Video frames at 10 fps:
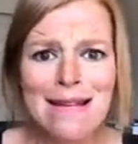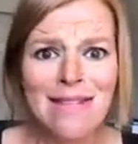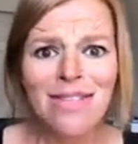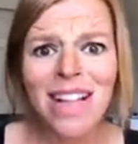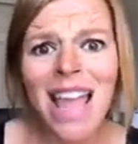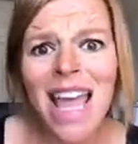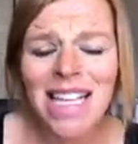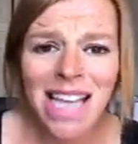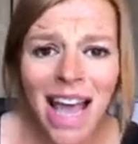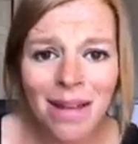for like
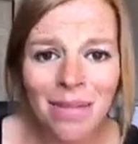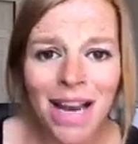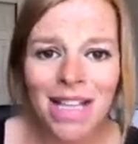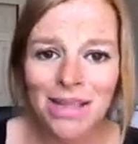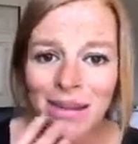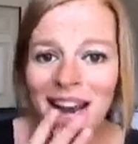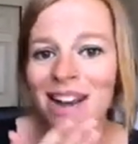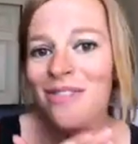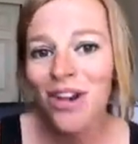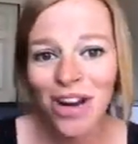10 minutes
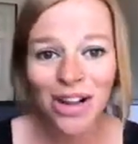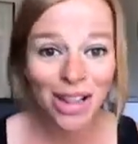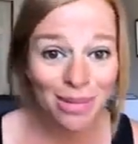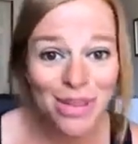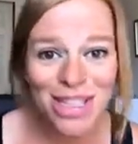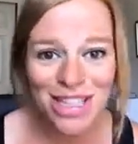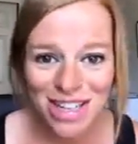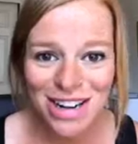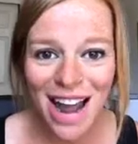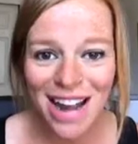waiting for your lips
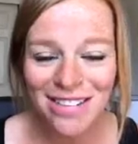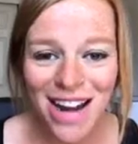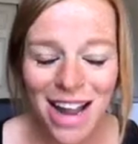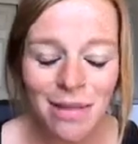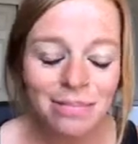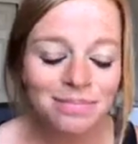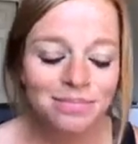to dry, right?